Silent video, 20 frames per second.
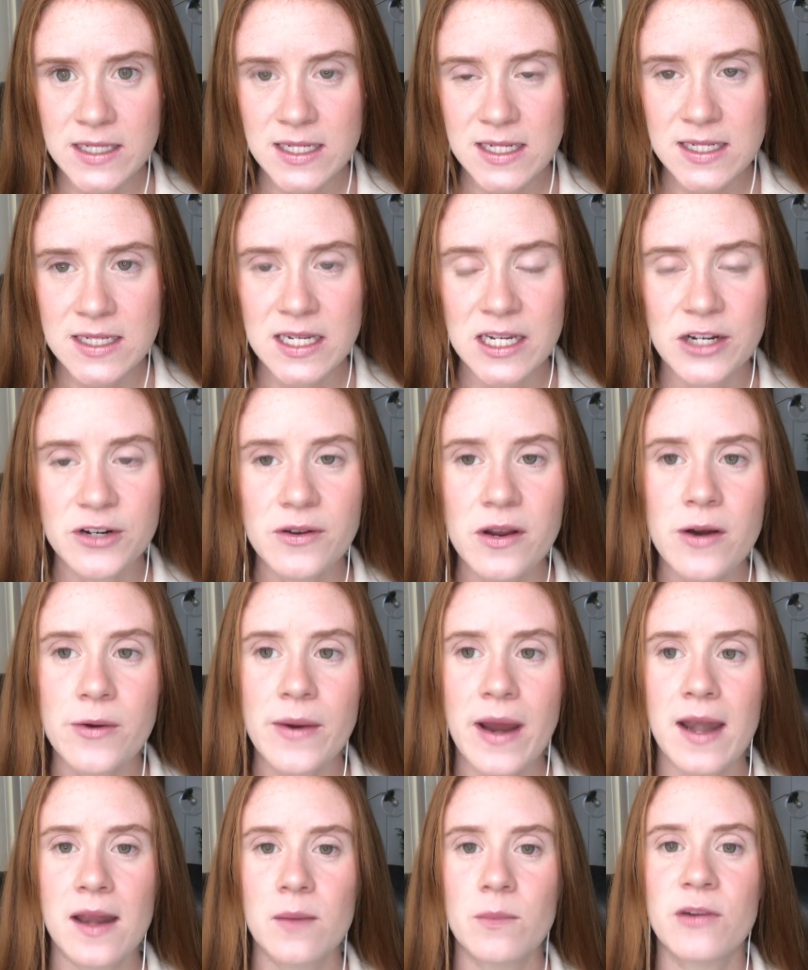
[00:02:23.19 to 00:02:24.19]

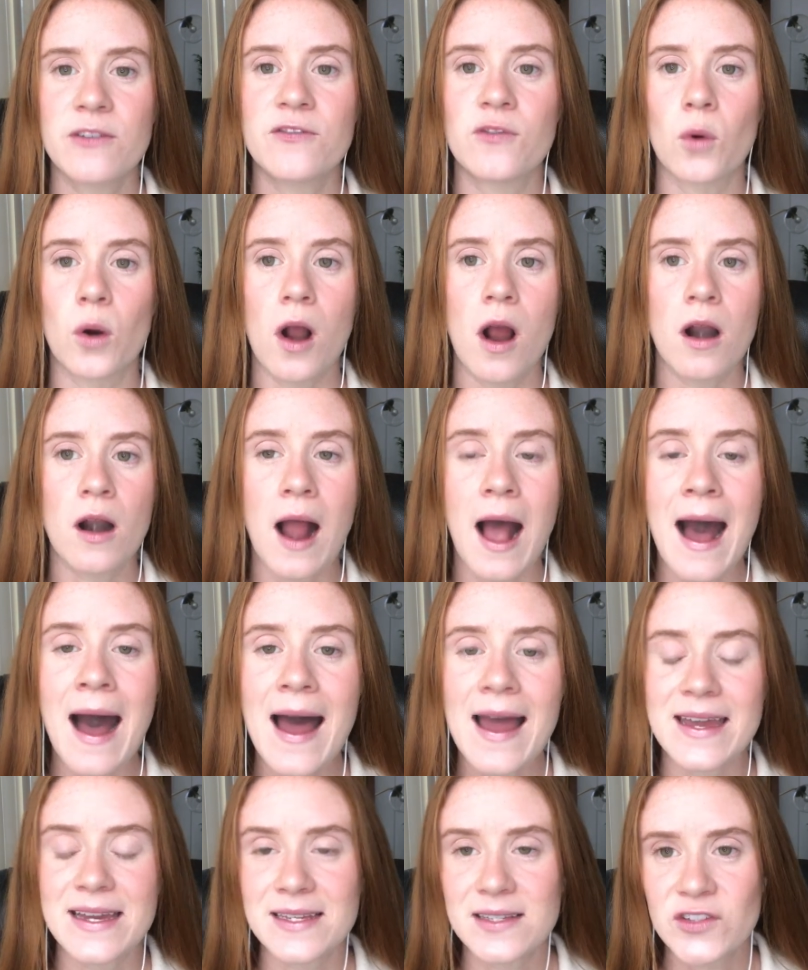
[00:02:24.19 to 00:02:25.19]
deteriorating before our
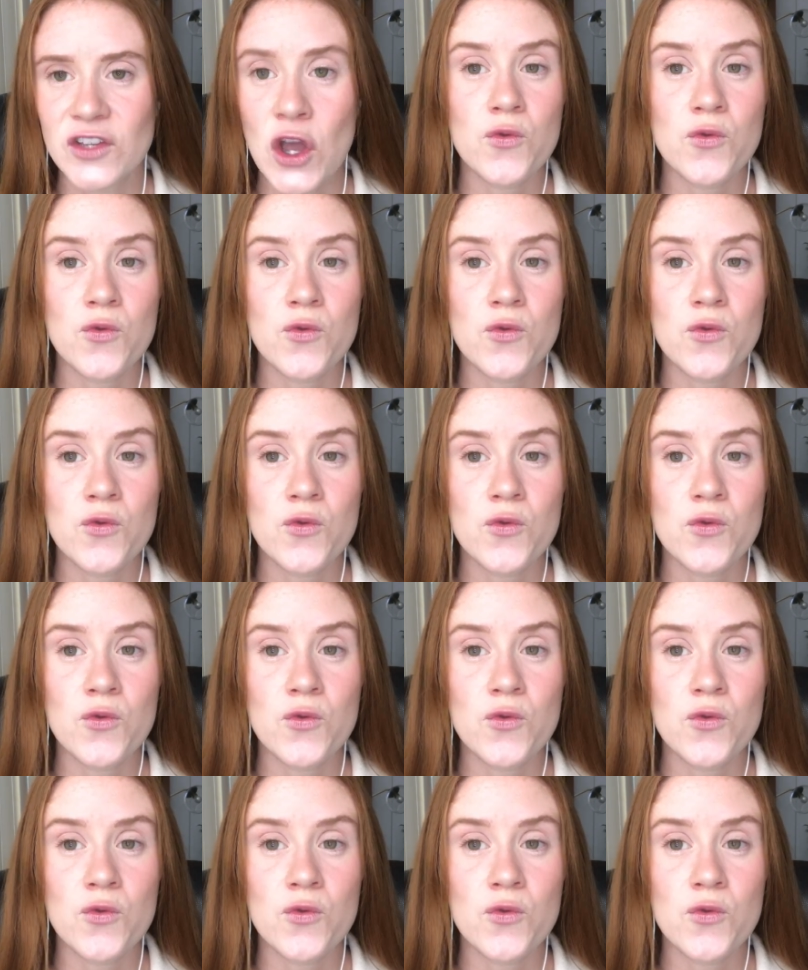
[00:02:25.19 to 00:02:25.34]
eyes.